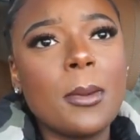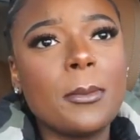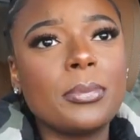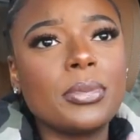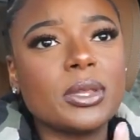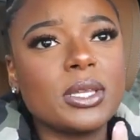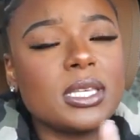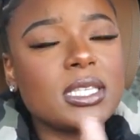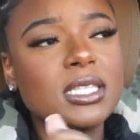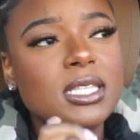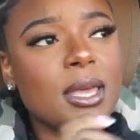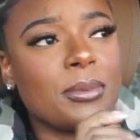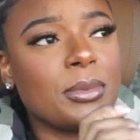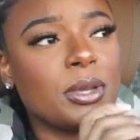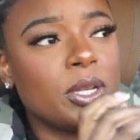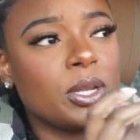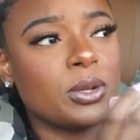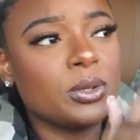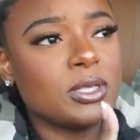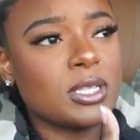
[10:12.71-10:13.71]
please let me
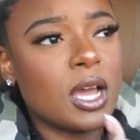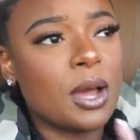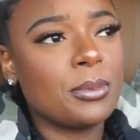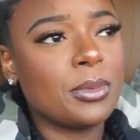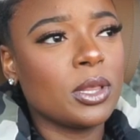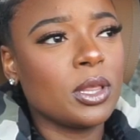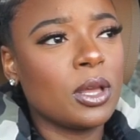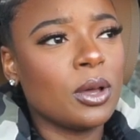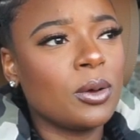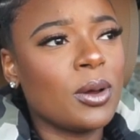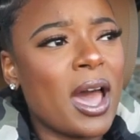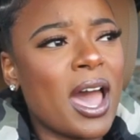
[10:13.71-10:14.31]
know down below.